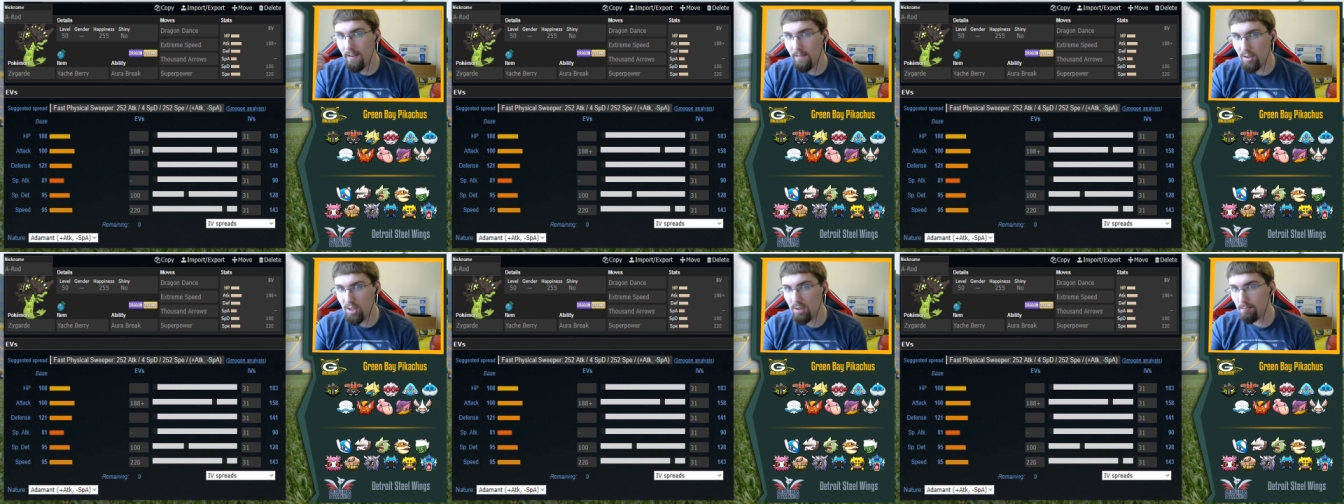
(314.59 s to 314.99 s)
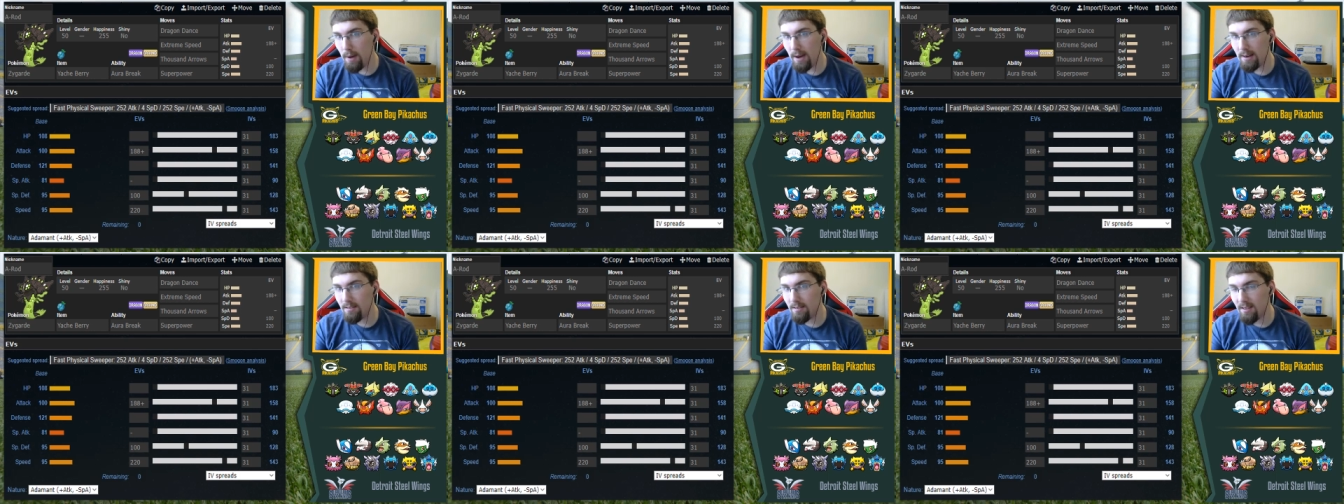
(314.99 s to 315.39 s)
If it
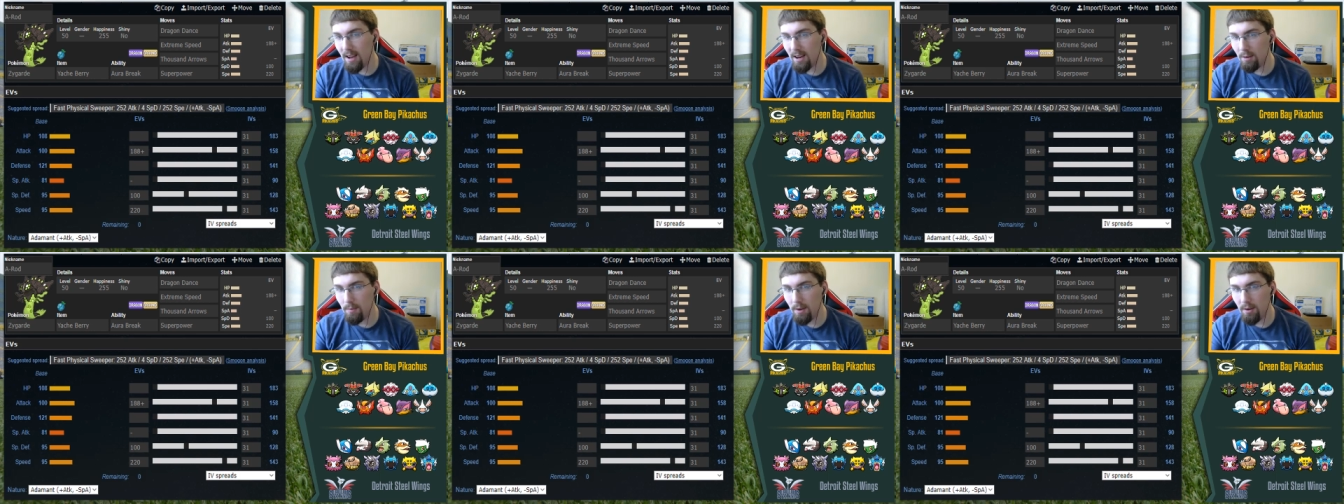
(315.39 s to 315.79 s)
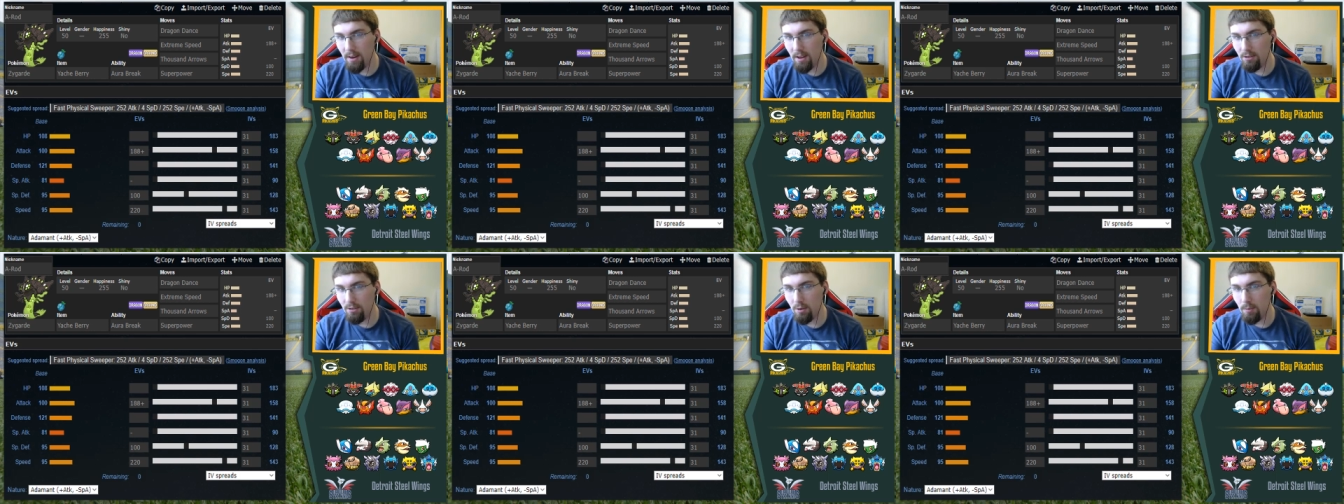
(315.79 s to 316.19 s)
specs, it's not going to be
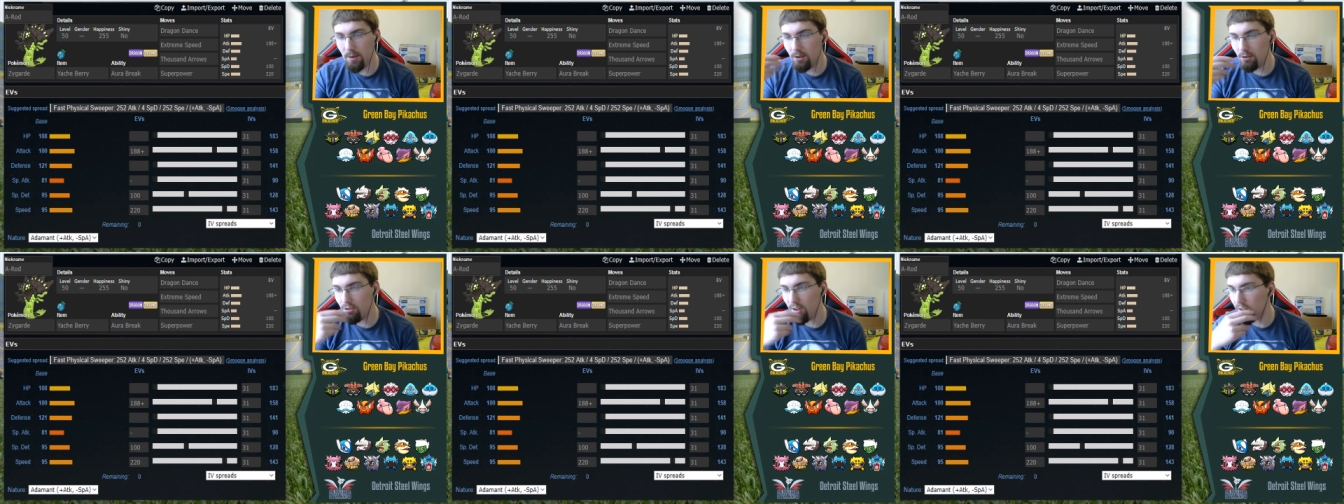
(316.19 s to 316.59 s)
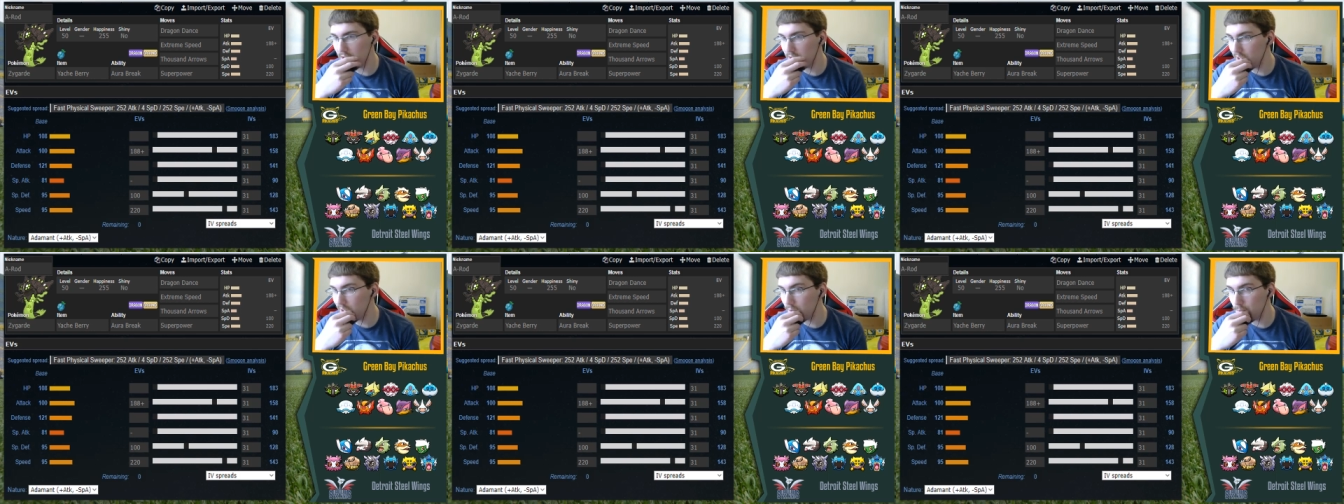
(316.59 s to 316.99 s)
an issue because
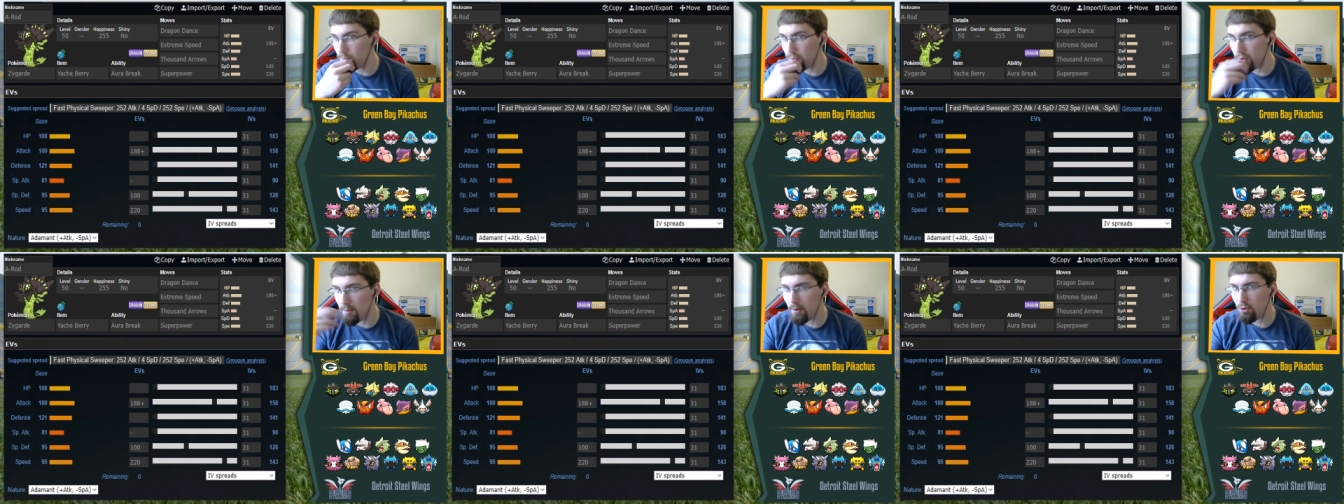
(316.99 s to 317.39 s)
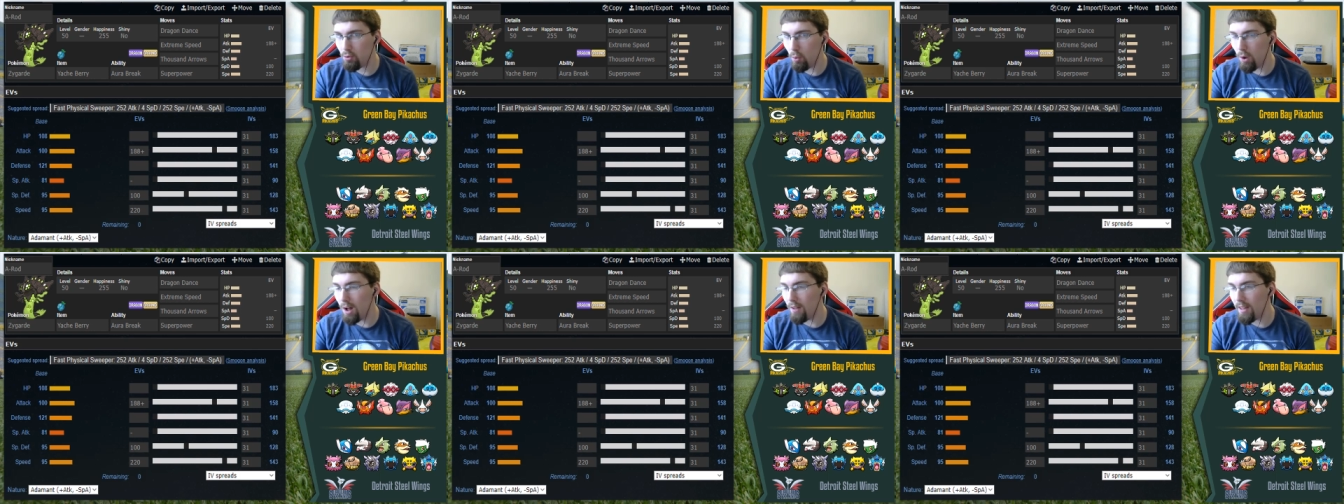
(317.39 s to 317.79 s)
Jellicent can pretty
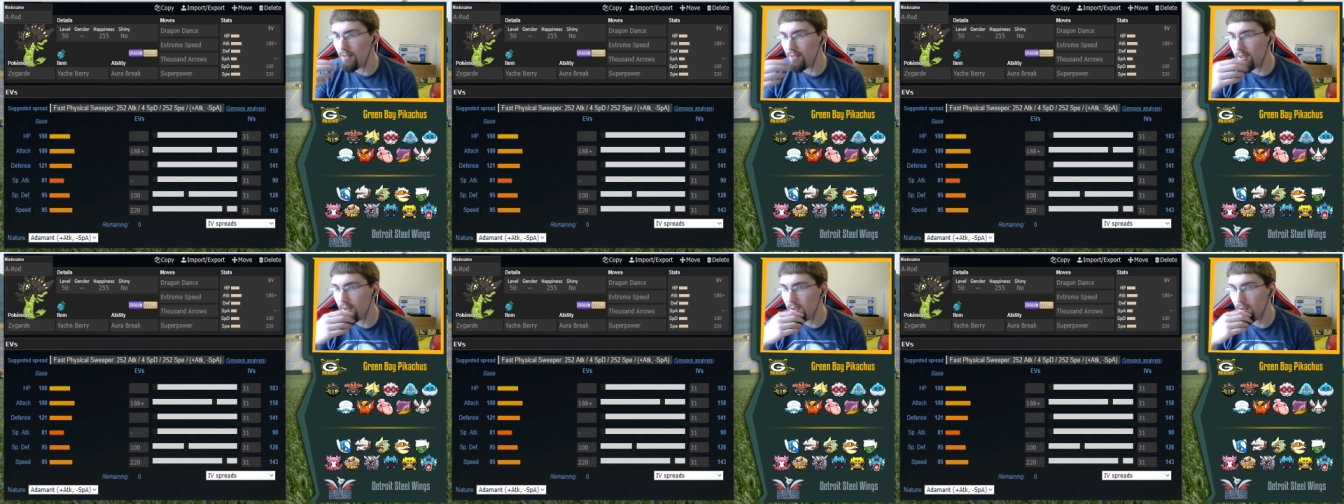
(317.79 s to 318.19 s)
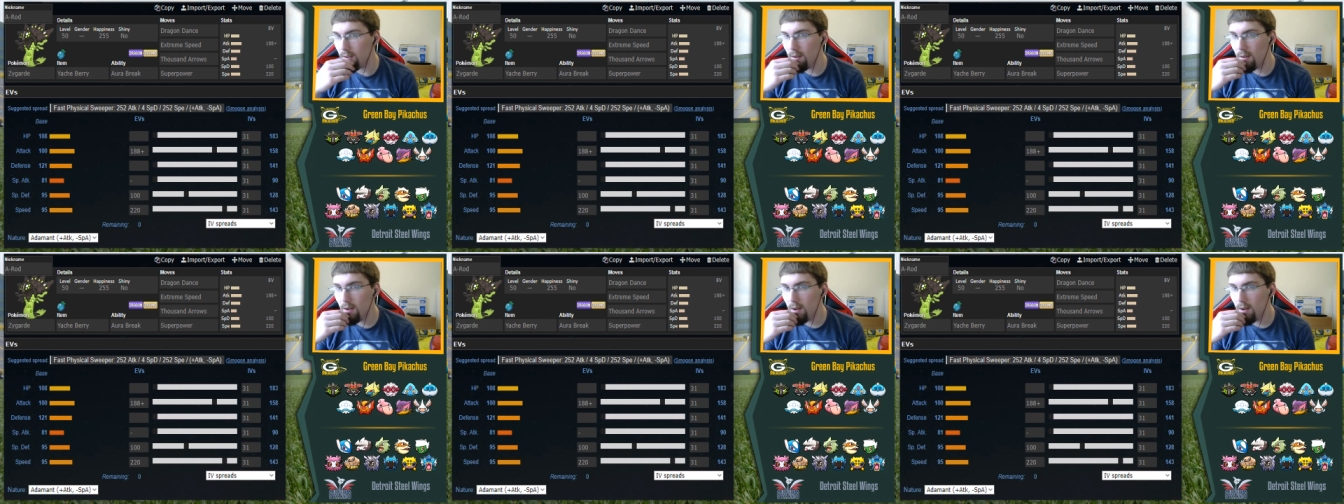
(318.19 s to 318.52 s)
much wall that thing.